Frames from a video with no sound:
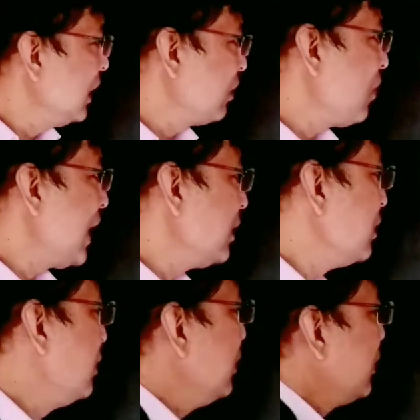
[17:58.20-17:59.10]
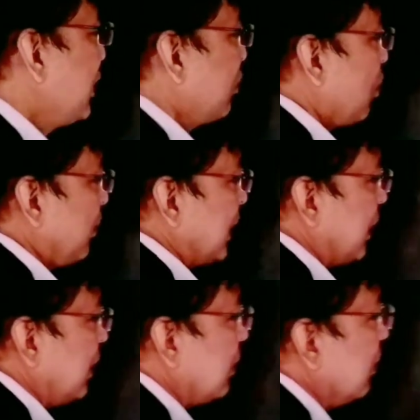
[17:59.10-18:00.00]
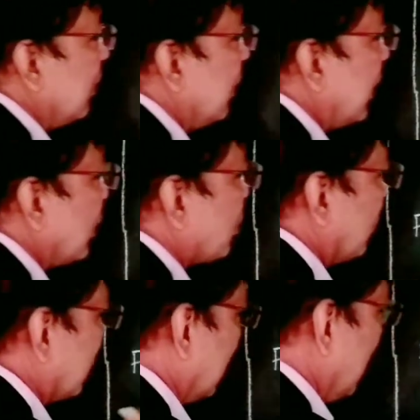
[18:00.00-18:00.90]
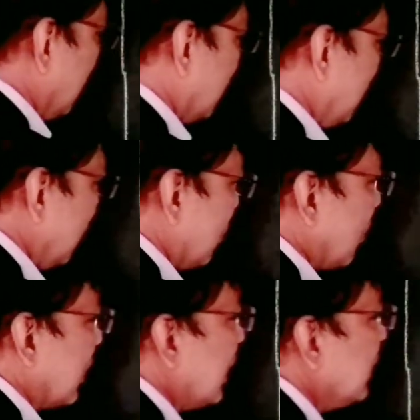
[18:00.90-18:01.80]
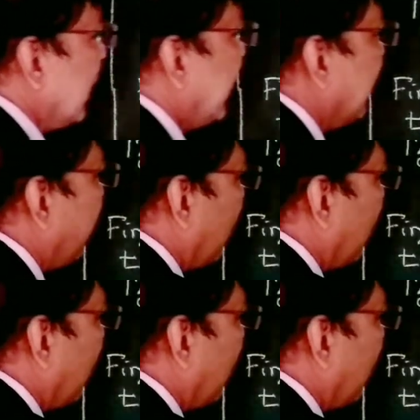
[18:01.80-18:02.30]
required trigonometric ratios. So, what is the hint